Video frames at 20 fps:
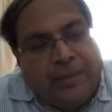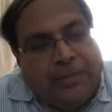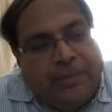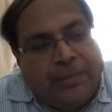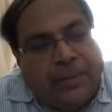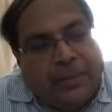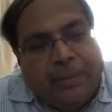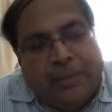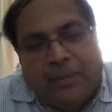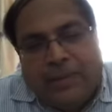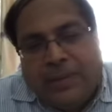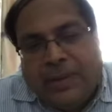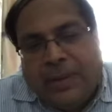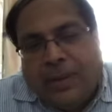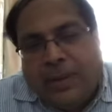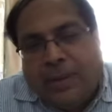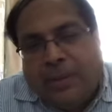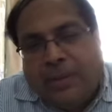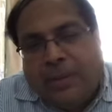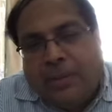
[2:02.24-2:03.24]

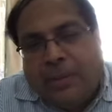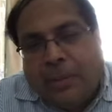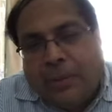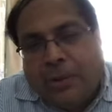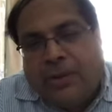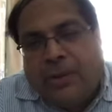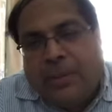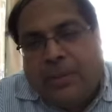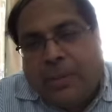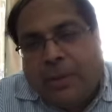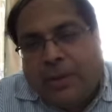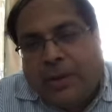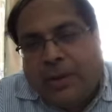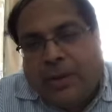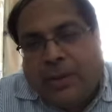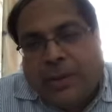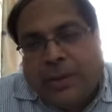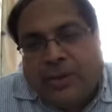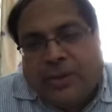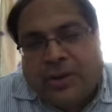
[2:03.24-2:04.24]
the most
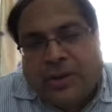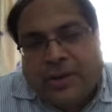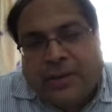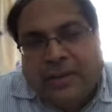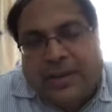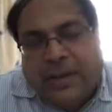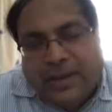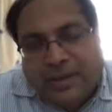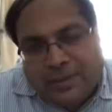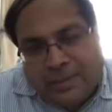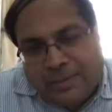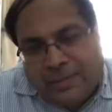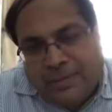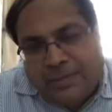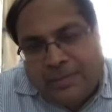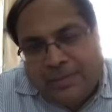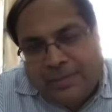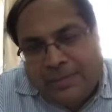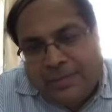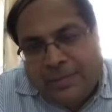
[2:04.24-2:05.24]
important question is that
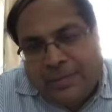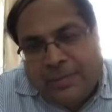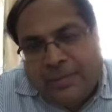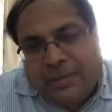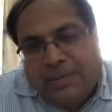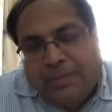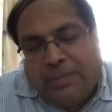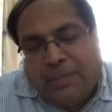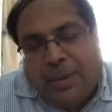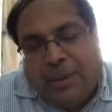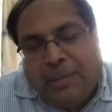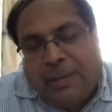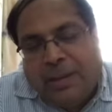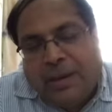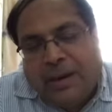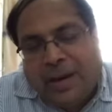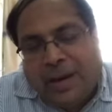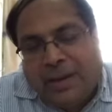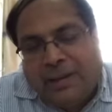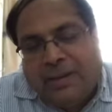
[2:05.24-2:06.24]
people
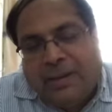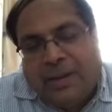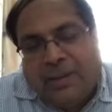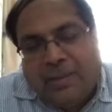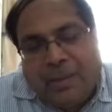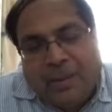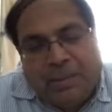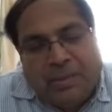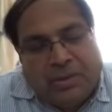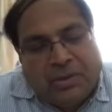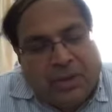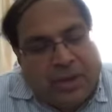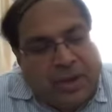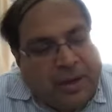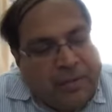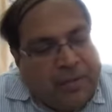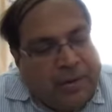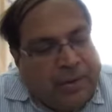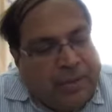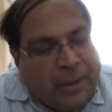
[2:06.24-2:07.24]
are asking me, Mr.
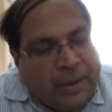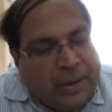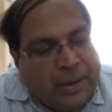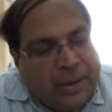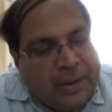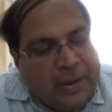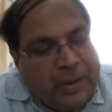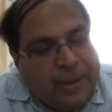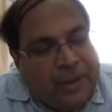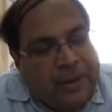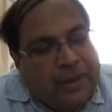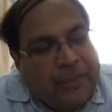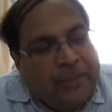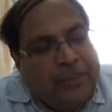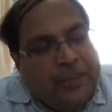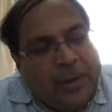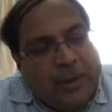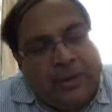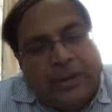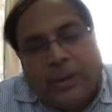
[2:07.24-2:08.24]
Keval Ramani,
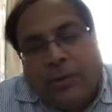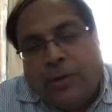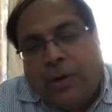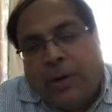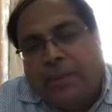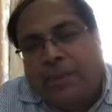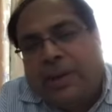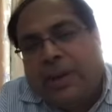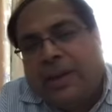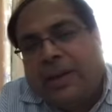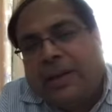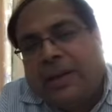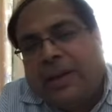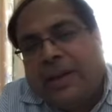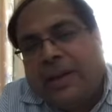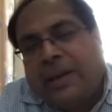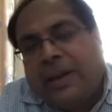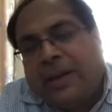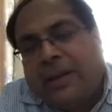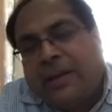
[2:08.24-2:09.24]
now that you had
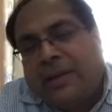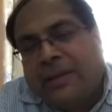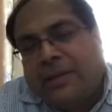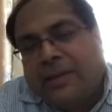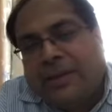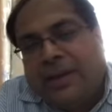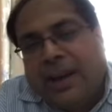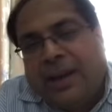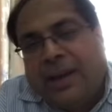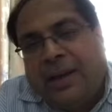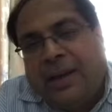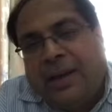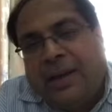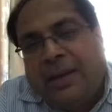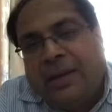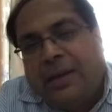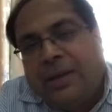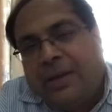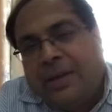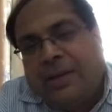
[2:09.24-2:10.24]
predicted that this
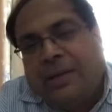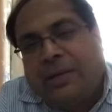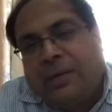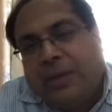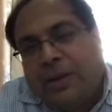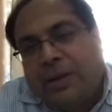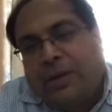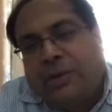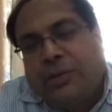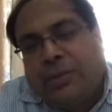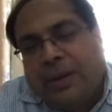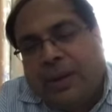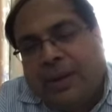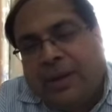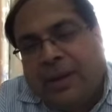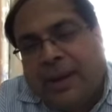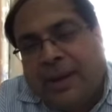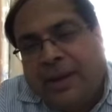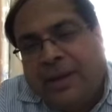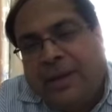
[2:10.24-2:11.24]
rally is going to be
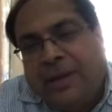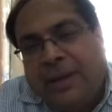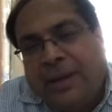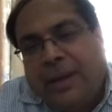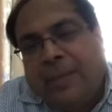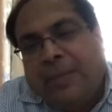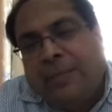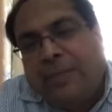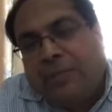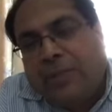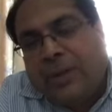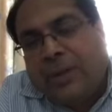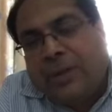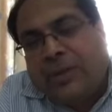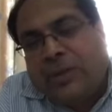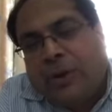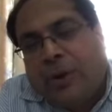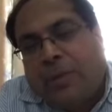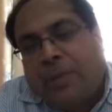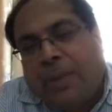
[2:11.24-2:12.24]
there,
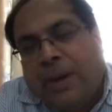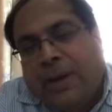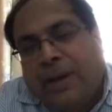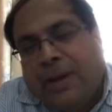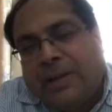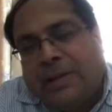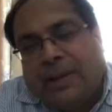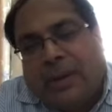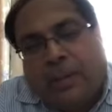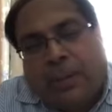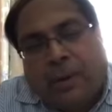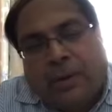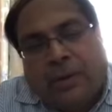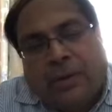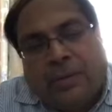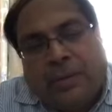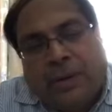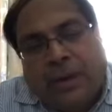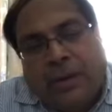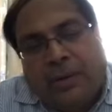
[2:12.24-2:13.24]
stock markets have
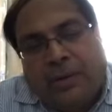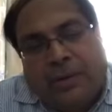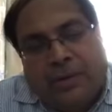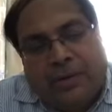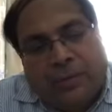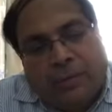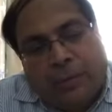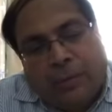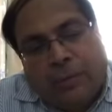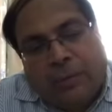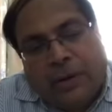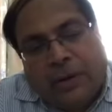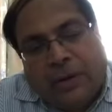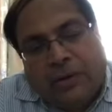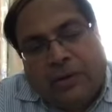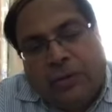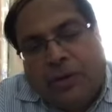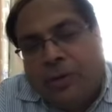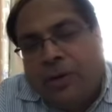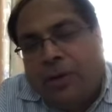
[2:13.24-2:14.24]
bottomed out, so far
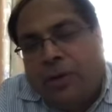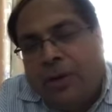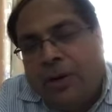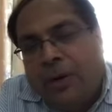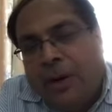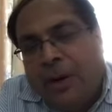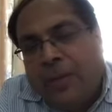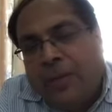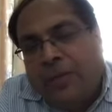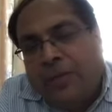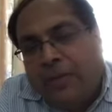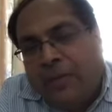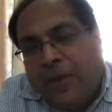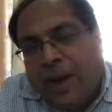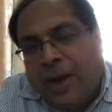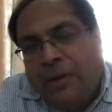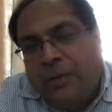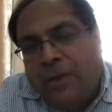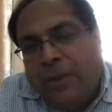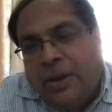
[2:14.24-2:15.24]
so good,
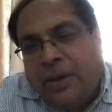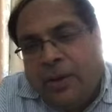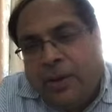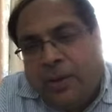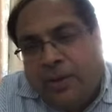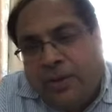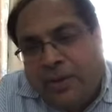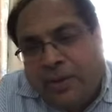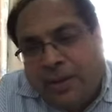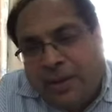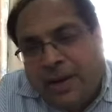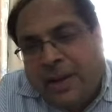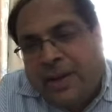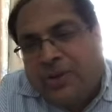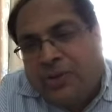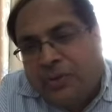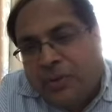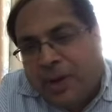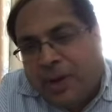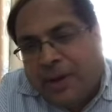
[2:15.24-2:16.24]
where do we go
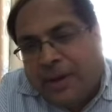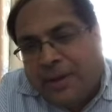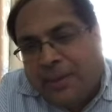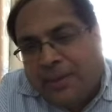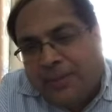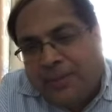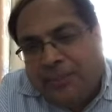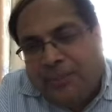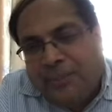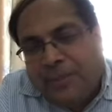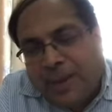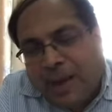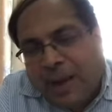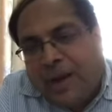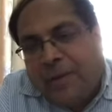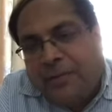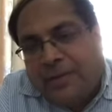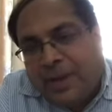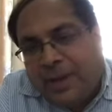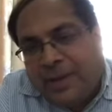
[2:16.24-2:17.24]
next week
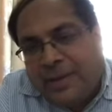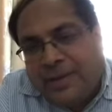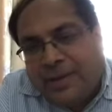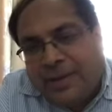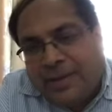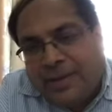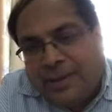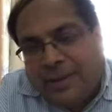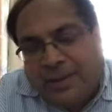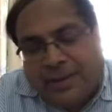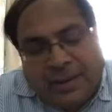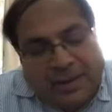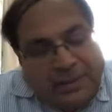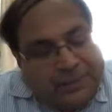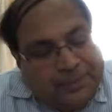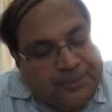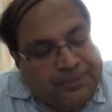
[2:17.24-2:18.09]
after Easter Sunday?